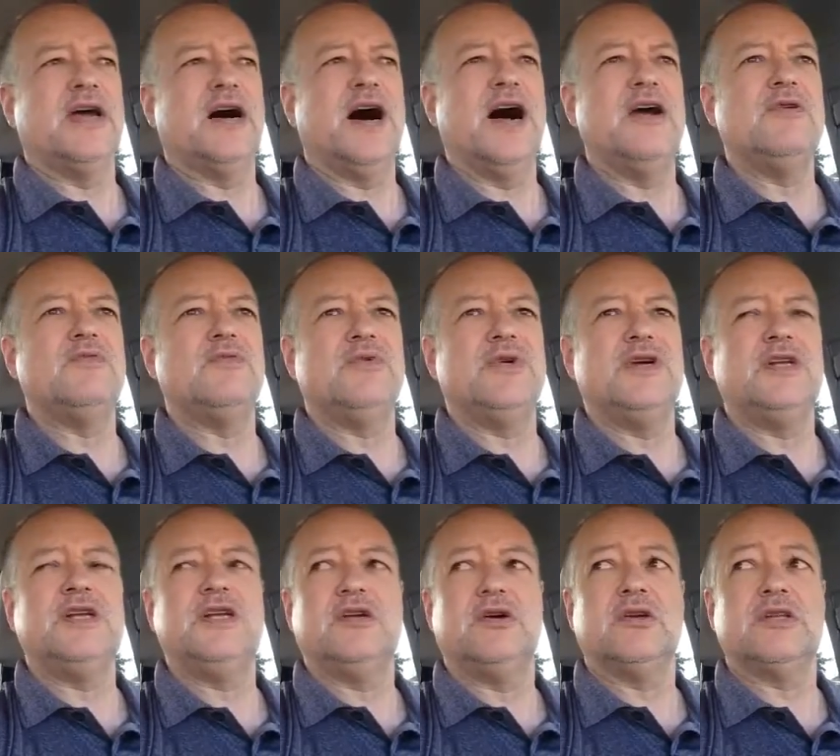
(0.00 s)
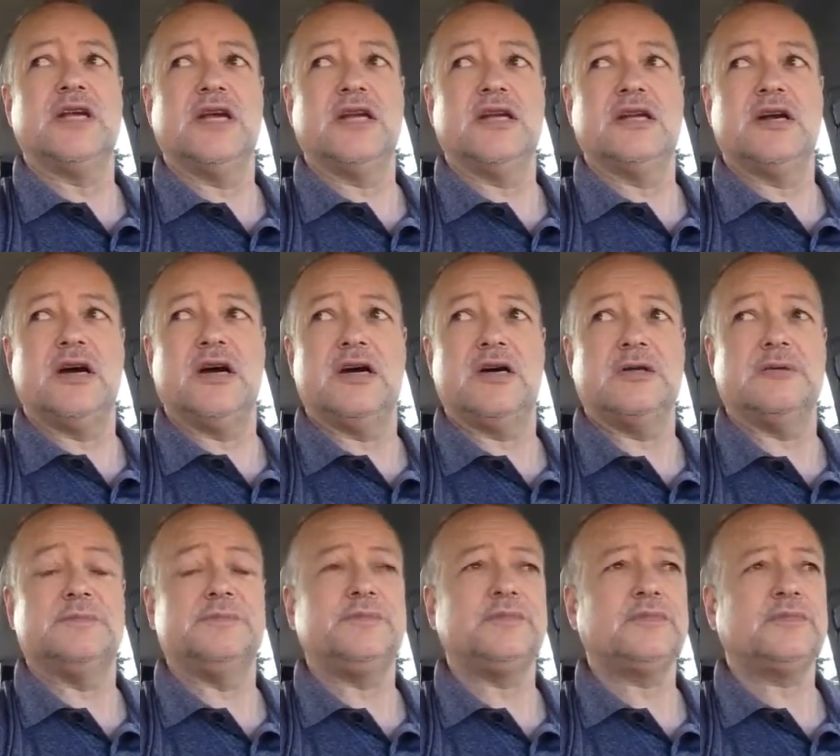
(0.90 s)
I really looked at it
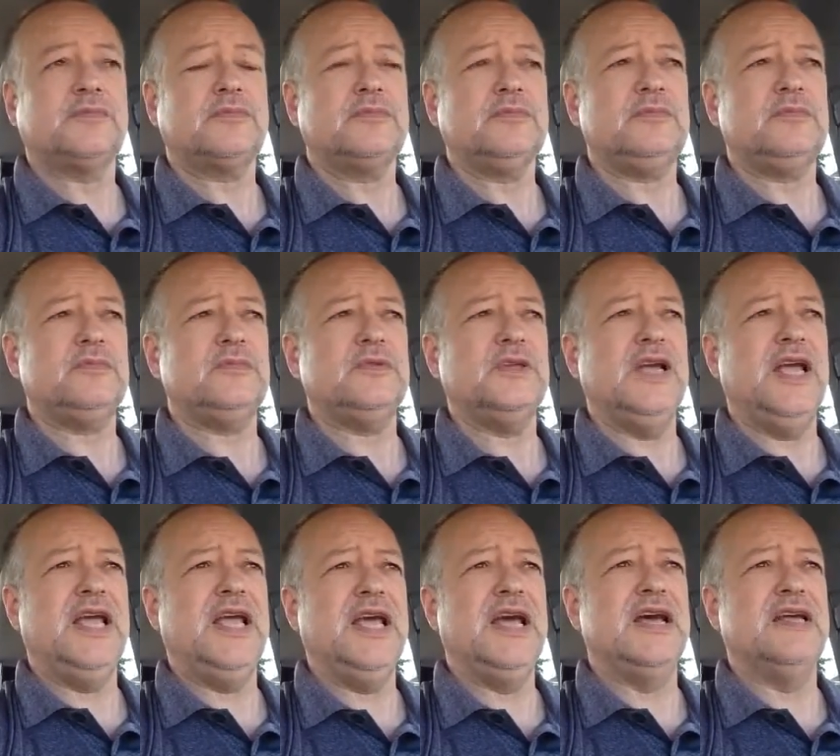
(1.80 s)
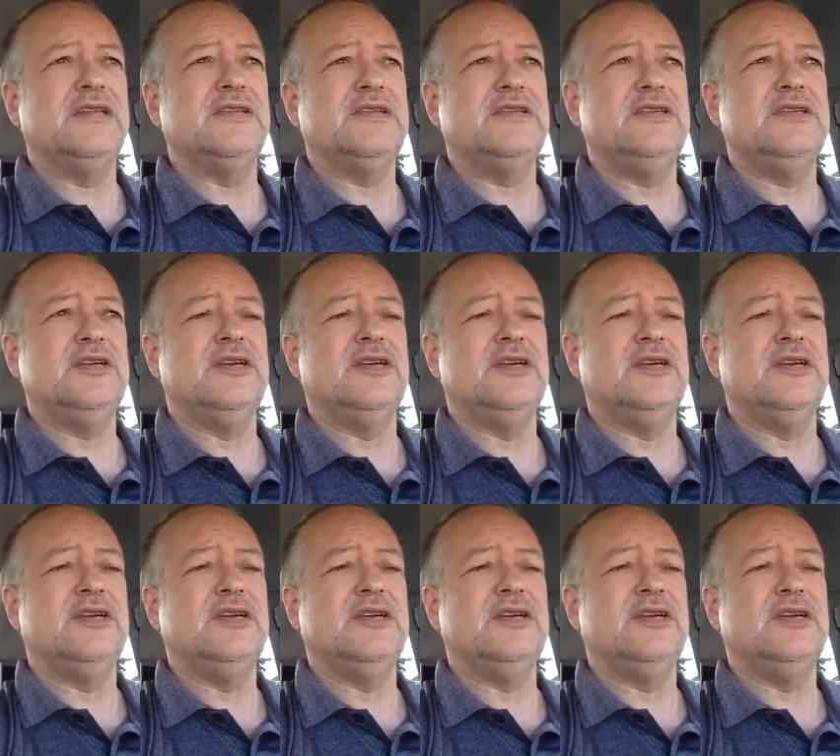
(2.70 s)
hard, and,